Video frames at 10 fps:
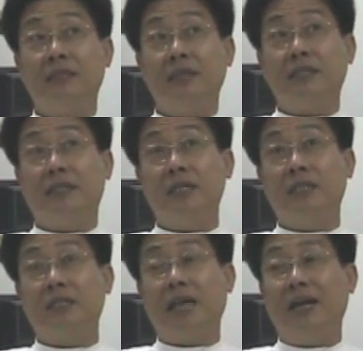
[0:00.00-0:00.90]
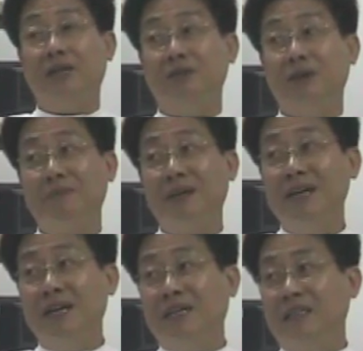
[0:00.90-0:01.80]
yesterday's Star newspaper,
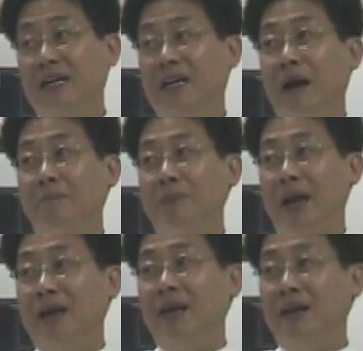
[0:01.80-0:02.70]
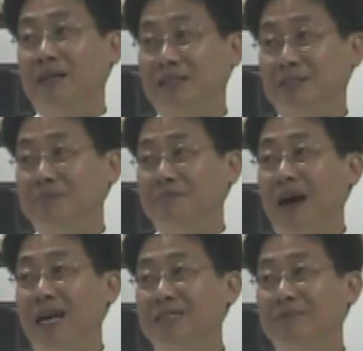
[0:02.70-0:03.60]
the Gapena, this
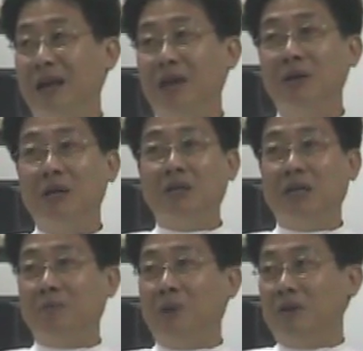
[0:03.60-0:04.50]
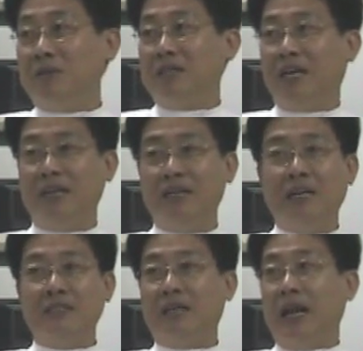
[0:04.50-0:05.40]
Bahasa Melayu, keep on saying,
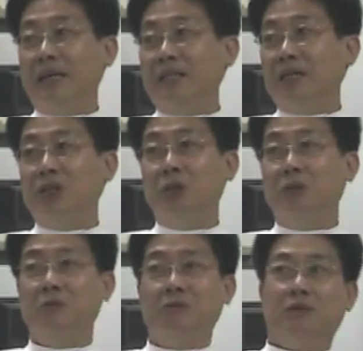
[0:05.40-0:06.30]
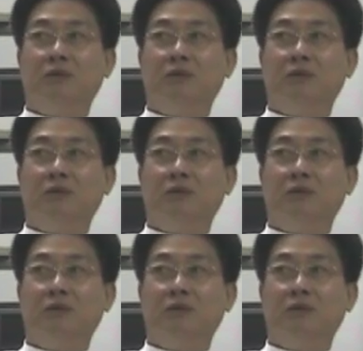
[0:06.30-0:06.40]
telling the new